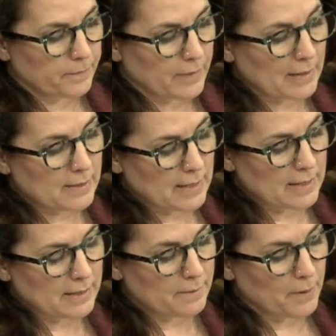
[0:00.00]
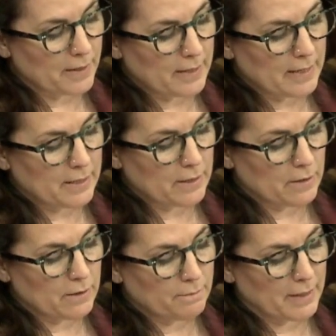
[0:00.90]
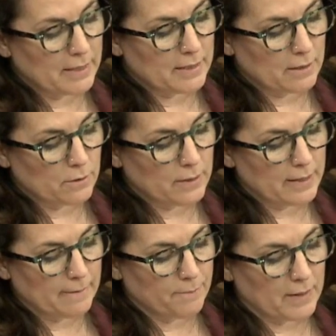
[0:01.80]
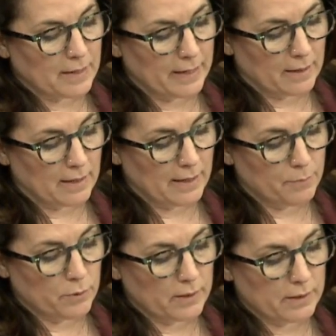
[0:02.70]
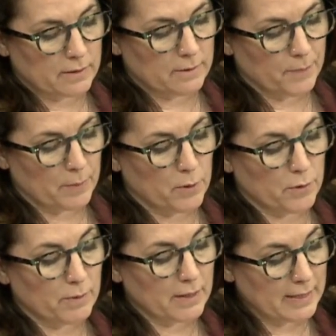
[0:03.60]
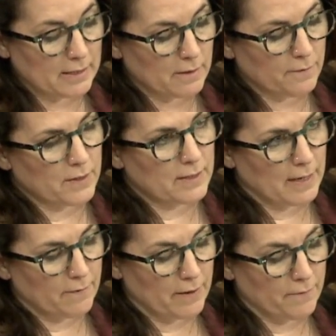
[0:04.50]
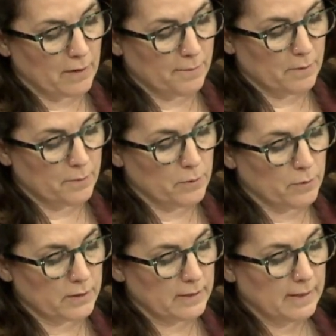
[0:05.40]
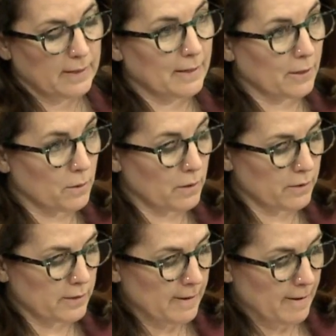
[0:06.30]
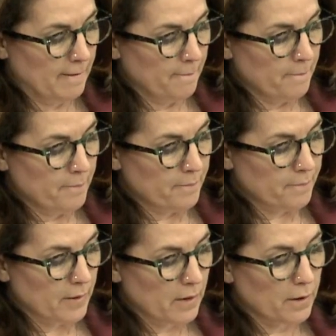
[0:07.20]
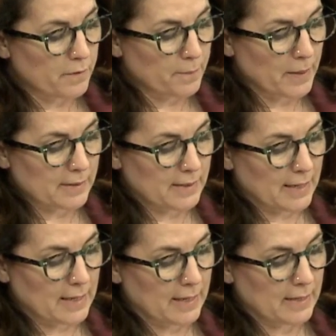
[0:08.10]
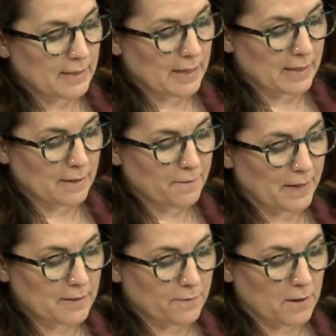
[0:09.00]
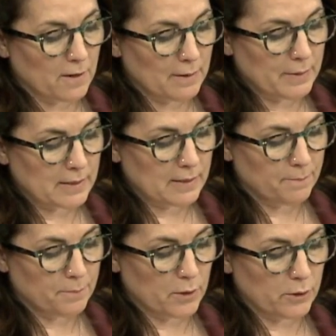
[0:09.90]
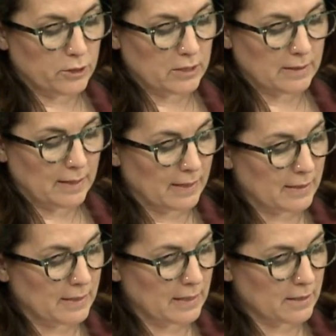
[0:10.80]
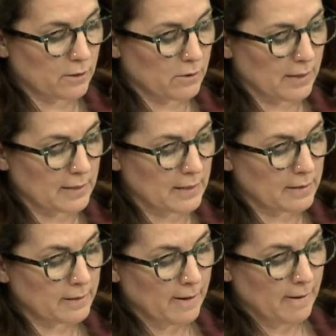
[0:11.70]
As stated by the EDO Managing Lawyer, Claire Bookless, upon the release of the State of the Environment Report, and I quote, "Over the past decade and in the face of climate, pollution and extinction crises,